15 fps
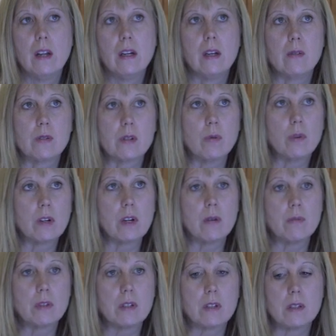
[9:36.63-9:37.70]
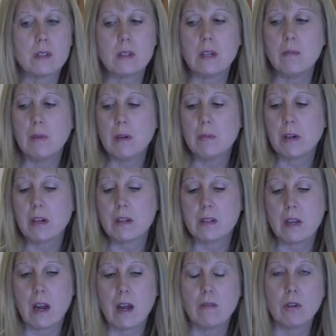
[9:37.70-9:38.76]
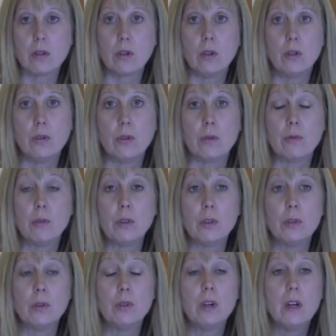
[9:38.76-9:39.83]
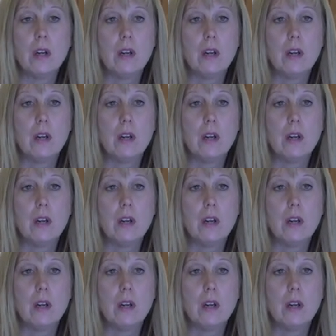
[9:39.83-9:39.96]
And if someone comes in to see me because they have a cold or flu,